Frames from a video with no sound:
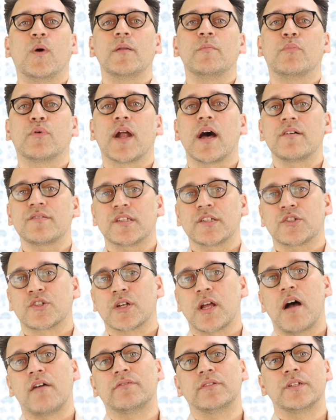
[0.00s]
When browsing
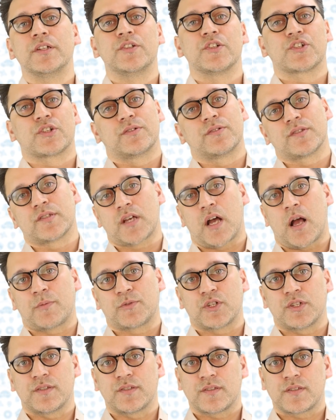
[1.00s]
travel insurance
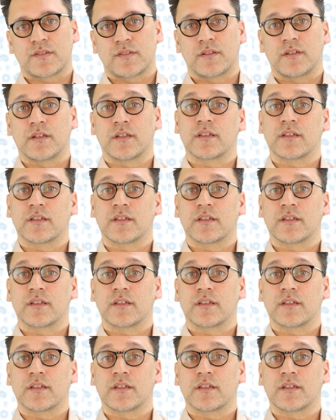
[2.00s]
options,